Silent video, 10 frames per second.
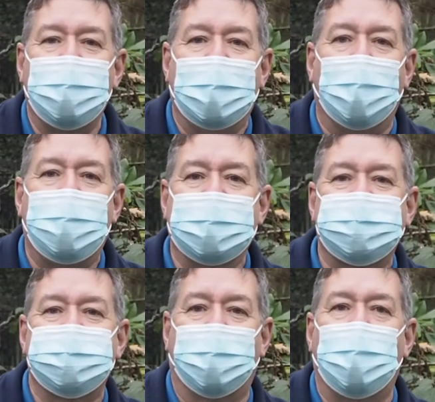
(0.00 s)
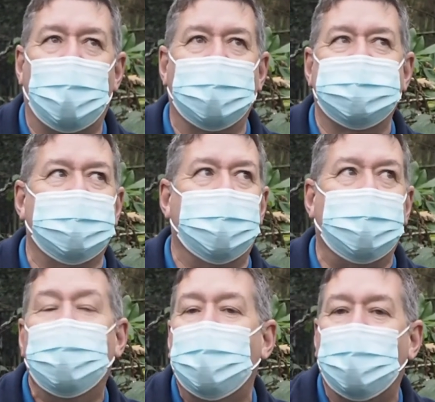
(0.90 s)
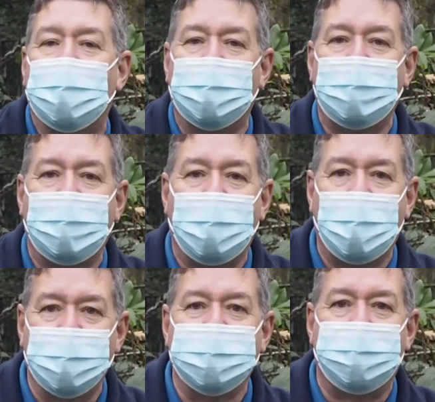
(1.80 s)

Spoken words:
little patches of water that pool on the